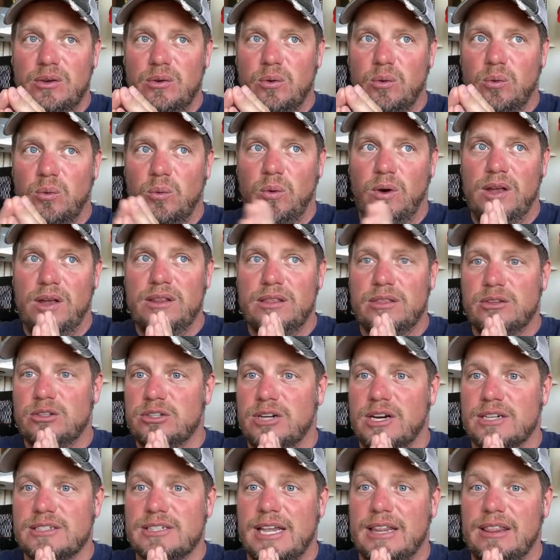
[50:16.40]
what
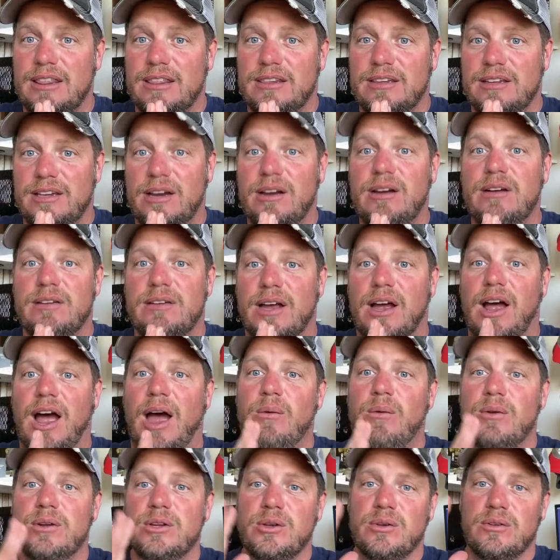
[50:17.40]
trucks I here I
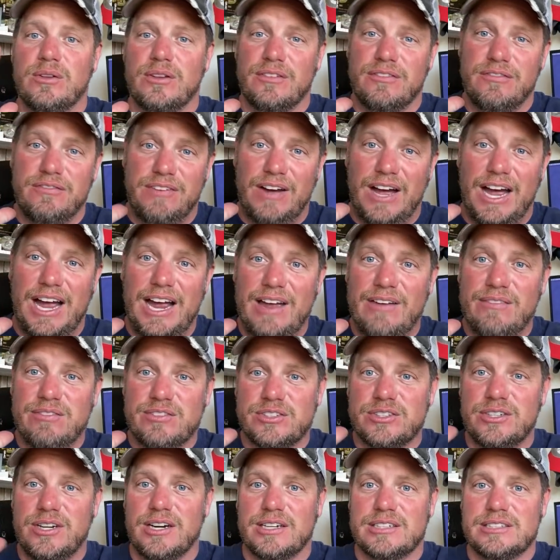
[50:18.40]
will do the five
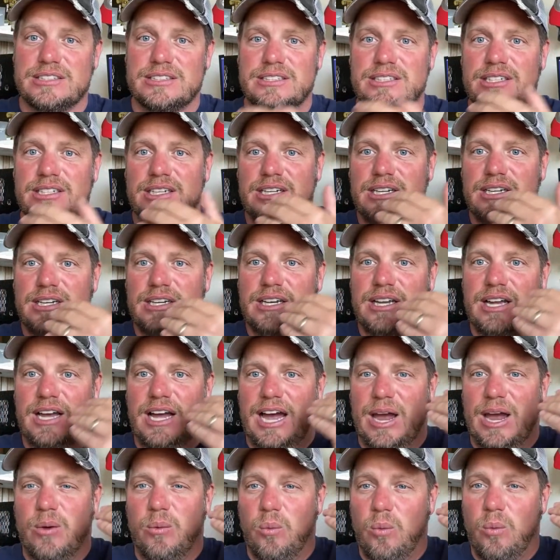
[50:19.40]
trucks
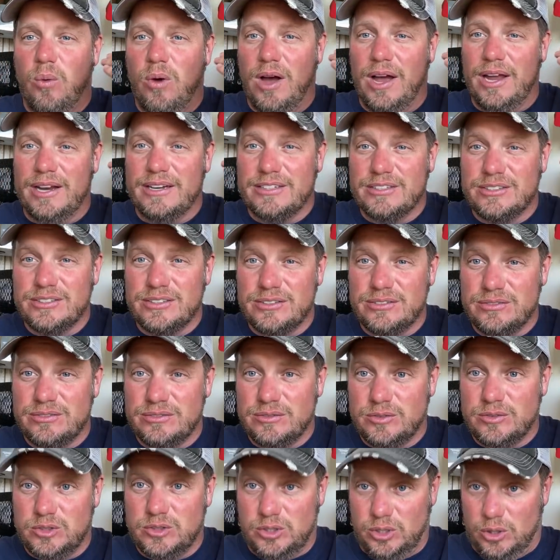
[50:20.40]
I want
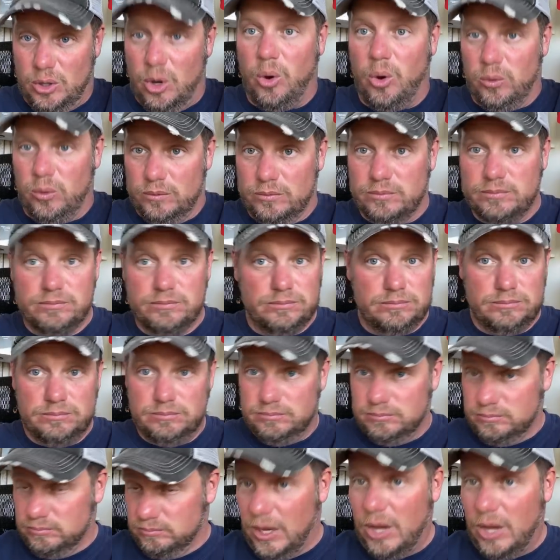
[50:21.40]
to own.
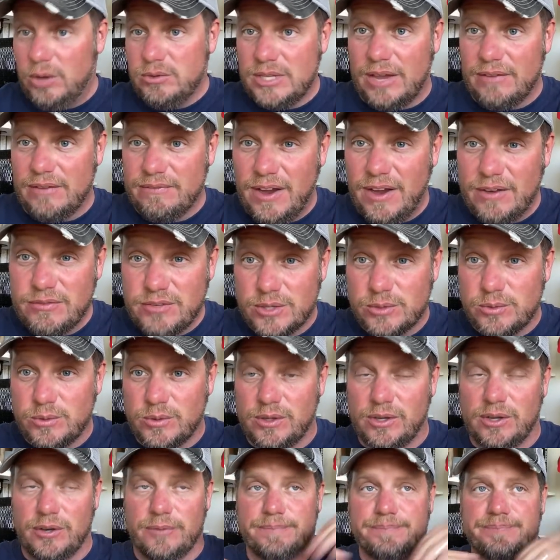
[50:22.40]
How's that? Five trucks I
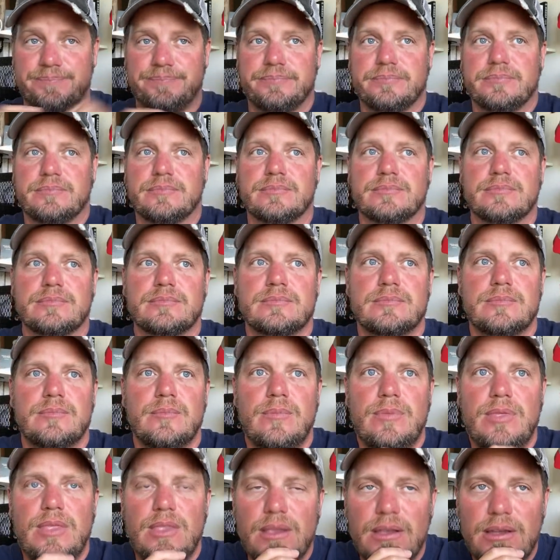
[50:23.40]
want
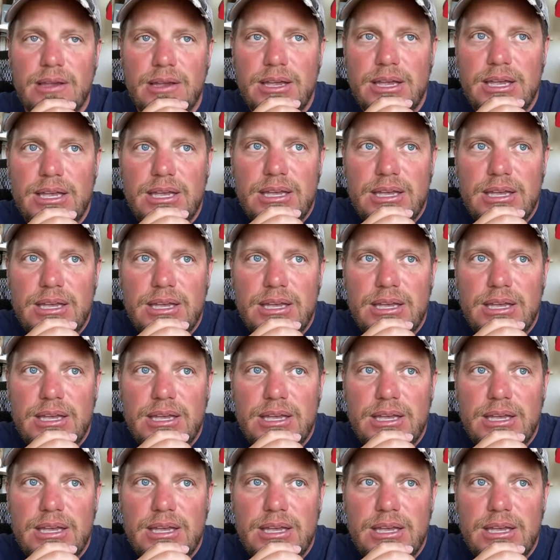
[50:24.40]
to own.